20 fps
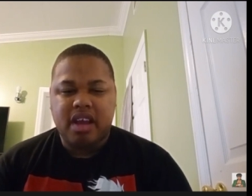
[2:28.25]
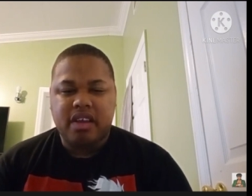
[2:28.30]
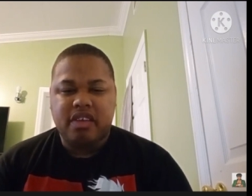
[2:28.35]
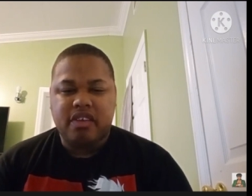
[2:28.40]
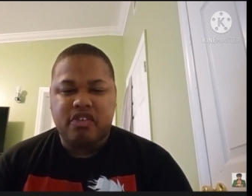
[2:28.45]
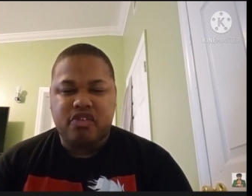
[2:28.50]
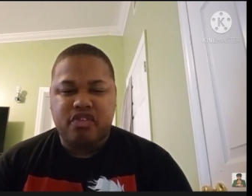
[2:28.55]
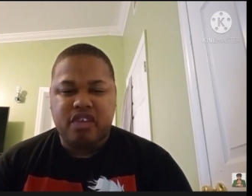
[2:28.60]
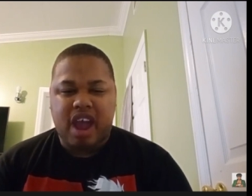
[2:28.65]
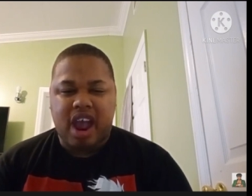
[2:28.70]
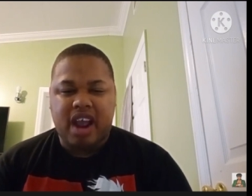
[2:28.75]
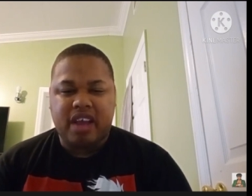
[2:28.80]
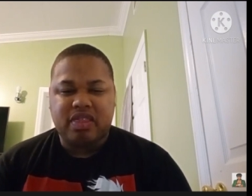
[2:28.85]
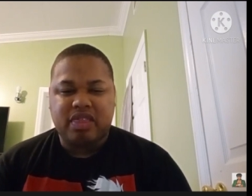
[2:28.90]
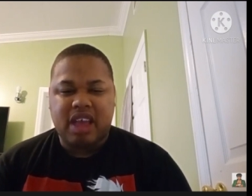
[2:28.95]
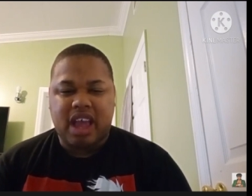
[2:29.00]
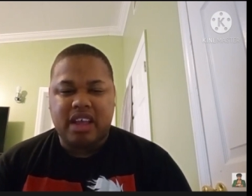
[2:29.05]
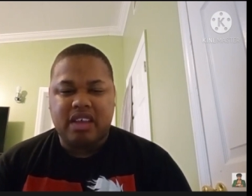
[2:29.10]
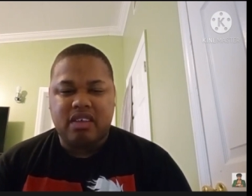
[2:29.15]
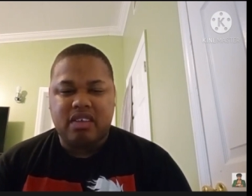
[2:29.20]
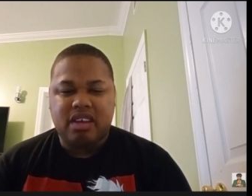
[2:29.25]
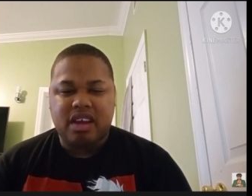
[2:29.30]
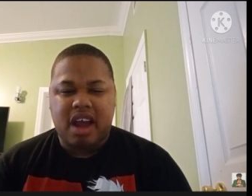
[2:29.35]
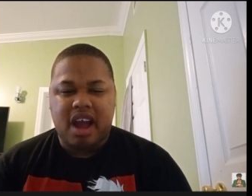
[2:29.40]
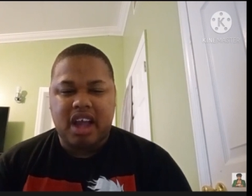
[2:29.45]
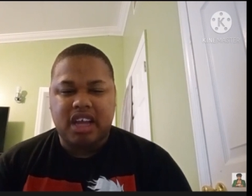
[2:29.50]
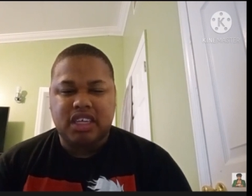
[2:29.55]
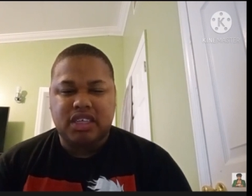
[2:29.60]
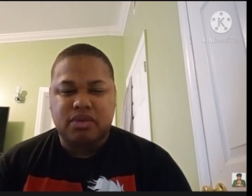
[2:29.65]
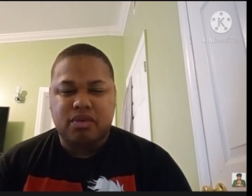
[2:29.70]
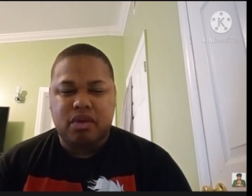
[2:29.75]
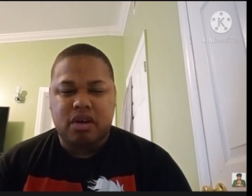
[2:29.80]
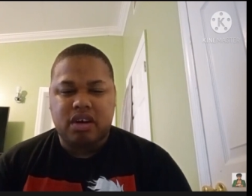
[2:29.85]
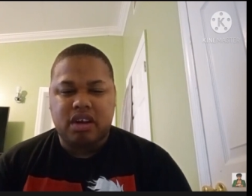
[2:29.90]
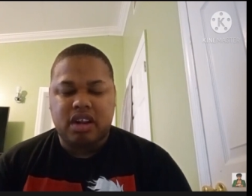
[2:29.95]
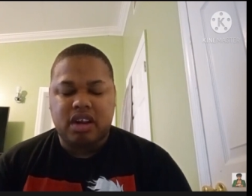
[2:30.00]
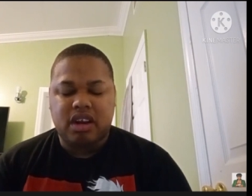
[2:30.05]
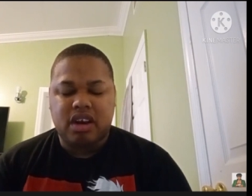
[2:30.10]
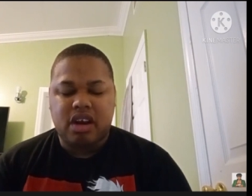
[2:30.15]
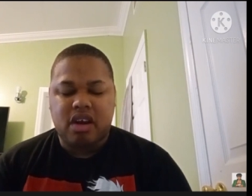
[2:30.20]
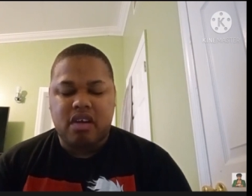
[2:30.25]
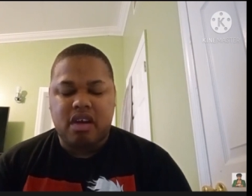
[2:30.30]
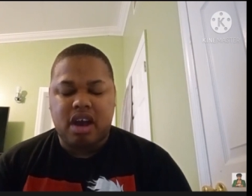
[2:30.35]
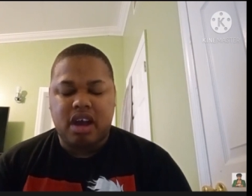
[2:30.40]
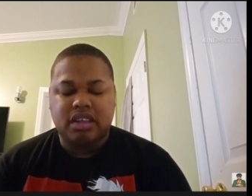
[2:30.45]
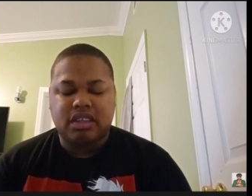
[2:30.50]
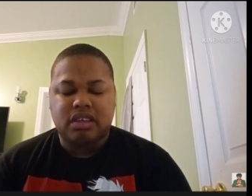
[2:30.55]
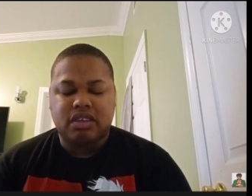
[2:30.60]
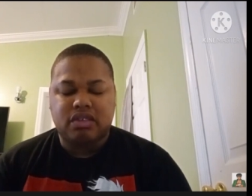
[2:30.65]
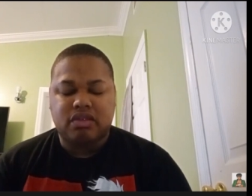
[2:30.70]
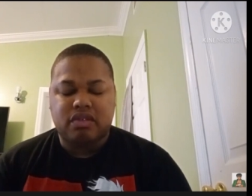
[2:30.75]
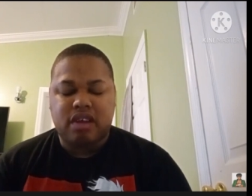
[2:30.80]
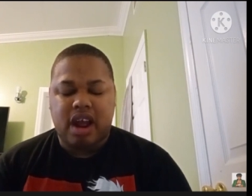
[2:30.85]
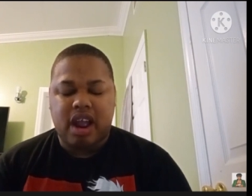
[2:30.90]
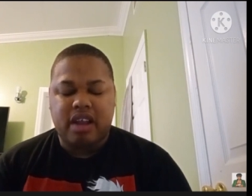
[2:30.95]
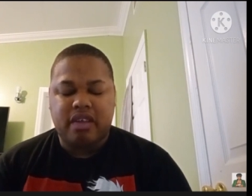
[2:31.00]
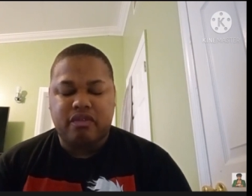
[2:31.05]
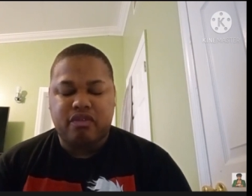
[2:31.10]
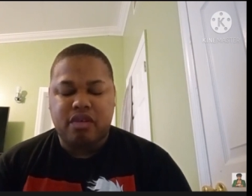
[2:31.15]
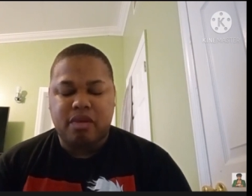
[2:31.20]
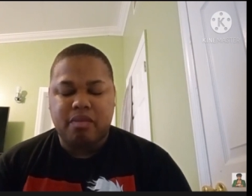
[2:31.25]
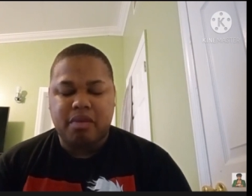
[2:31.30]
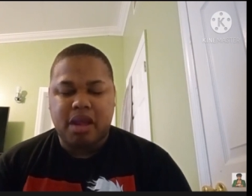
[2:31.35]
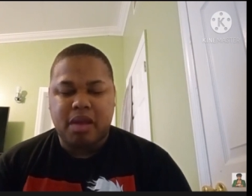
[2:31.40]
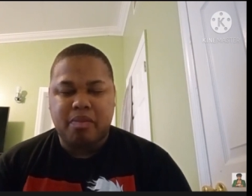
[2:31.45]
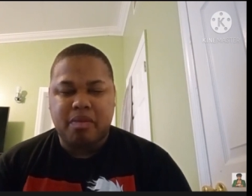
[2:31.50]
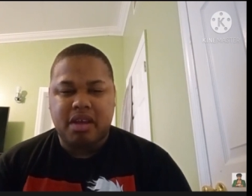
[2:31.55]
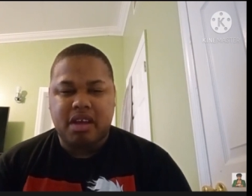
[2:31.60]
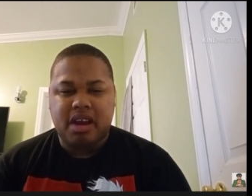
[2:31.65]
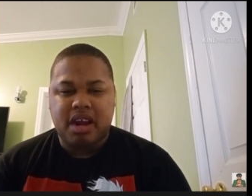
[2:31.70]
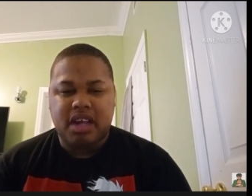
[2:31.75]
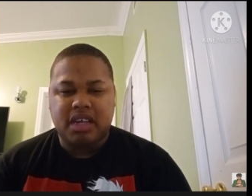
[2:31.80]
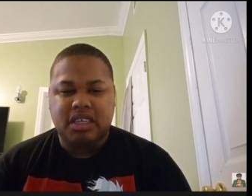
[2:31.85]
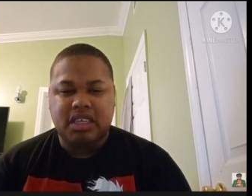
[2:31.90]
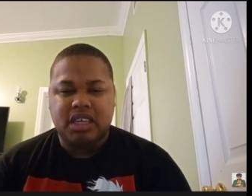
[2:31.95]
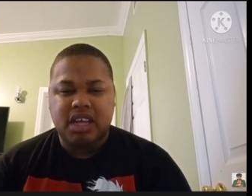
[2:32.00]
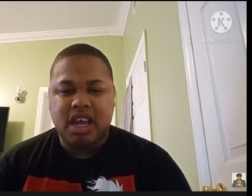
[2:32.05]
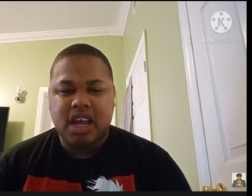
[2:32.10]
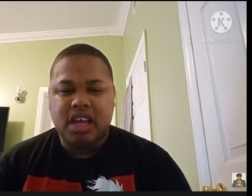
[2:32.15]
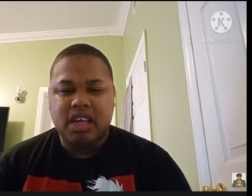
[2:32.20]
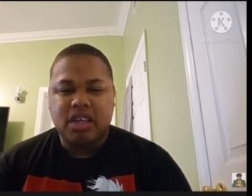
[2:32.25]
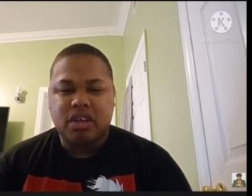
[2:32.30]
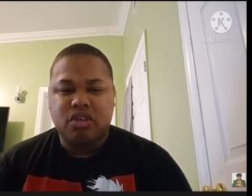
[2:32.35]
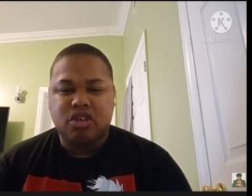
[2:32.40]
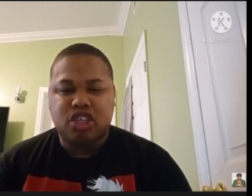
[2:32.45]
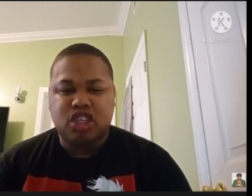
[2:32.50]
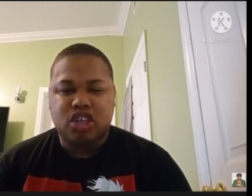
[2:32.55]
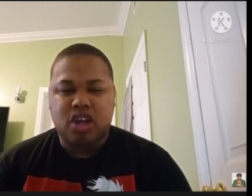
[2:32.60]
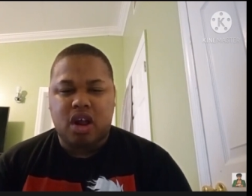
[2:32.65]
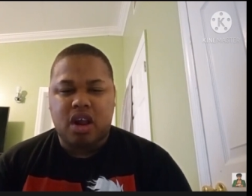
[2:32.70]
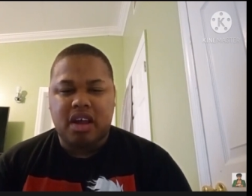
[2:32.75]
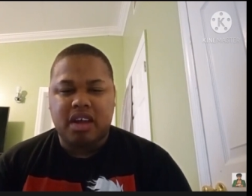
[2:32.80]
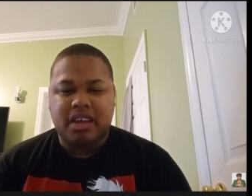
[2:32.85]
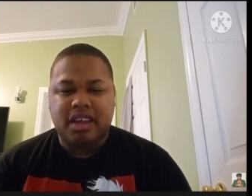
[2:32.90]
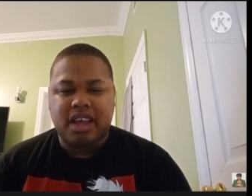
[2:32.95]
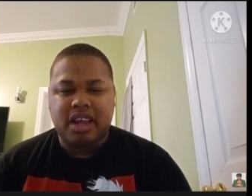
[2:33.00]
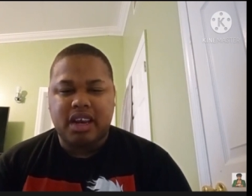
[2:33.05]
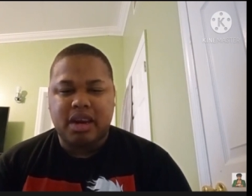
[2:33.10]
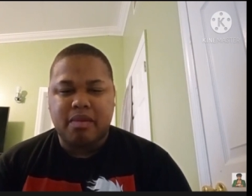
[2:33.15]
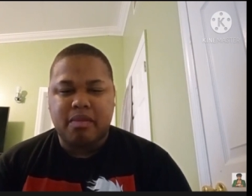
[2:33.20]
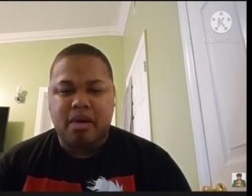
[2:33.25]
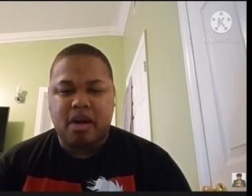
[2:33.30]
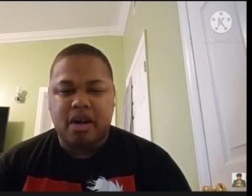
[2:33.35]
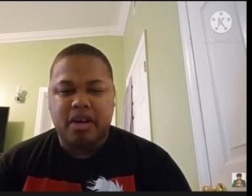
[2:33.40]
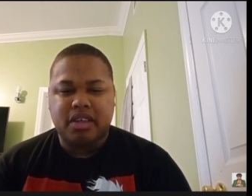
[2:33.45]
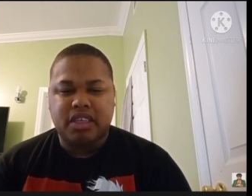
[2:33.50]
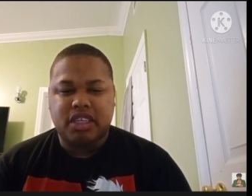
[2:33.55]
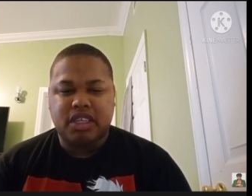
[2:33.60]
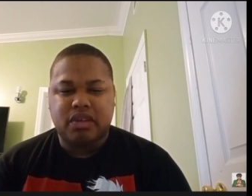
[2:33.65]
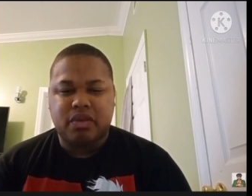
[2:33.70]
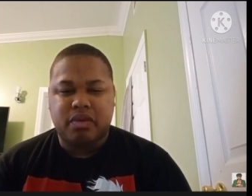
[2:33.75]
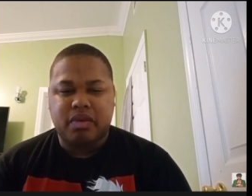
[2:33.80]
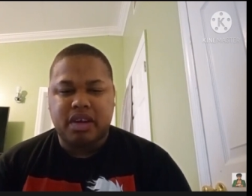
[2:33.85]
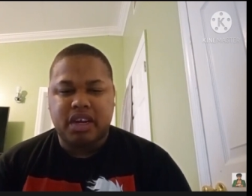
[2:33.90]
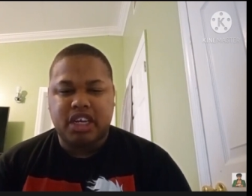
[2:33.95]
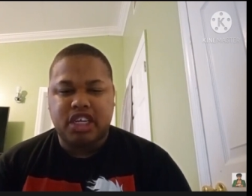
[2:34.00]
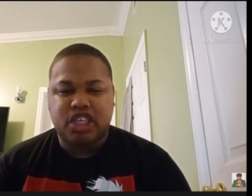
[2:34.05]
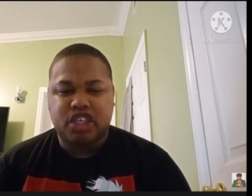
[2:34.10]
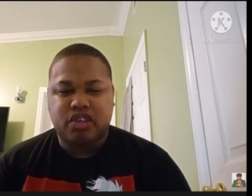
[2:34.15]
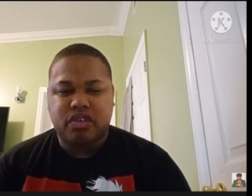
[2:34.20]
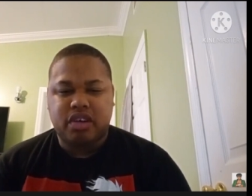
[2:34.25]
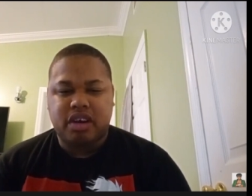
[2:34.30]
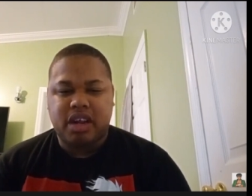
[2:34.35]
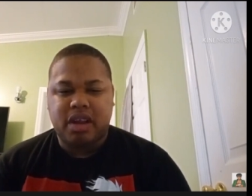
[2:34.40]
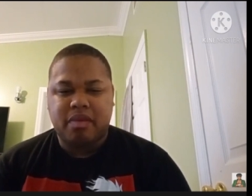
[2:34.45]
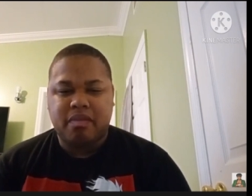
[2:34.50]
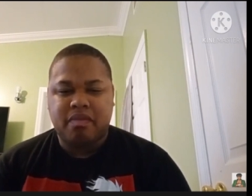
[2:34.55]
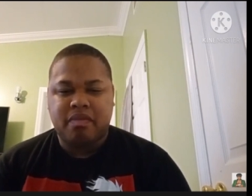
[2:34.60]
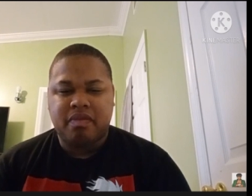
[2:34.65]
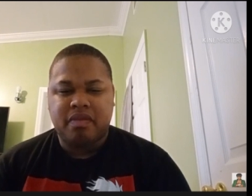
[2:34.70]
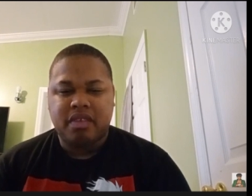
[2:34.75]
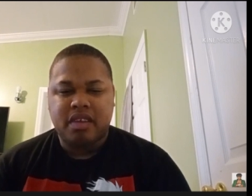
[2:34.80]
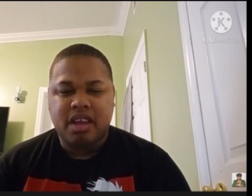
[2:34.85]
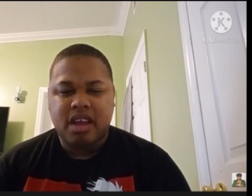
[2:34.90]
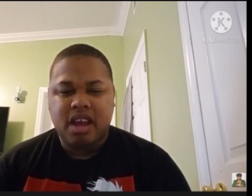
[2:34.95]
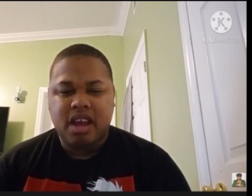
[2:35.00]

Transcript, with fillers: the fact that you guys were, you know, unsubscribing from me because you saw Kingdom Hearts 3 stream,